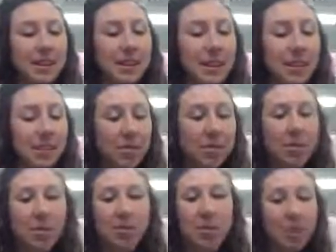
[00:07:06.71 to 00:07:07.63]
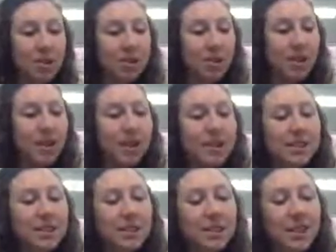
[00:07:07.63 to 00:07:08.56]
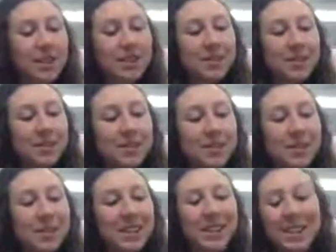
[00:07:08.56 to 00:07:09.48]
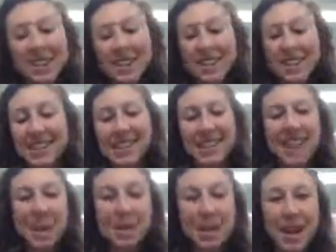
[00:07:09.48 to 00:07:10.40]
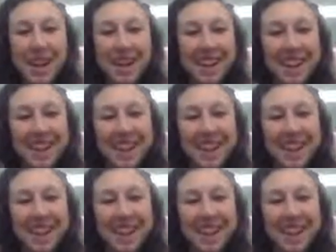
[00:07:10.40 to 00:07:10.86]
Again, you may want to wash your hands so they're not so slimy.